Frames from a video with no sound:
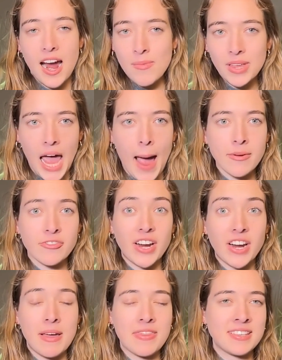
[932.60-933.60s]
I'm really happy
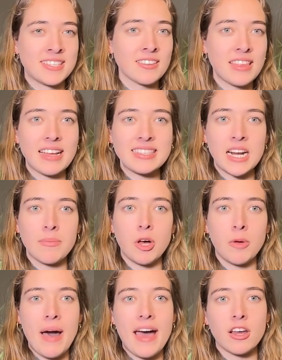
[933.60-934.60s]
for him. I still think it's an
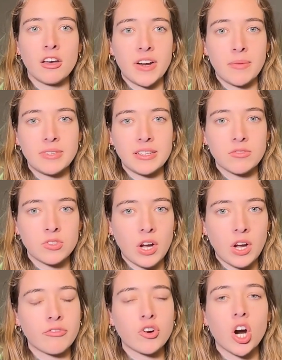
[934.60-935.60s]
uphill battle for him to
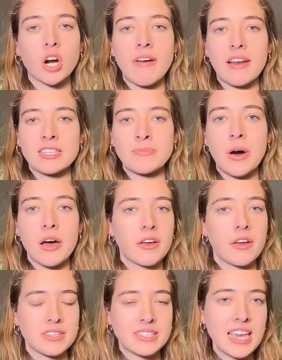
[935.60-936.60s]
kind of carve out a
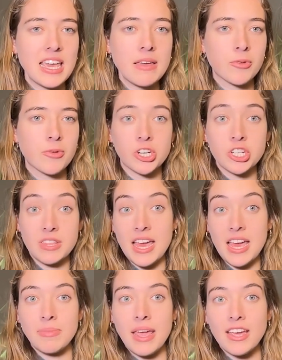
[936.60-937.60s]
spot on this team or just in
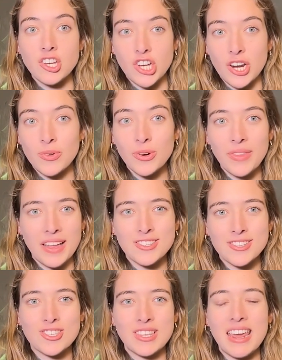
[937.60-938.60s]
the NBA in general.
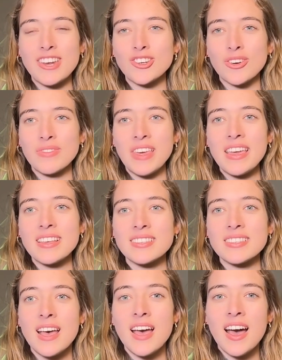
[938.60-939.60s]
That's just the nature of
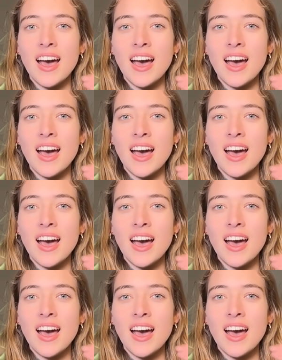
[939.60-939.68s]
things.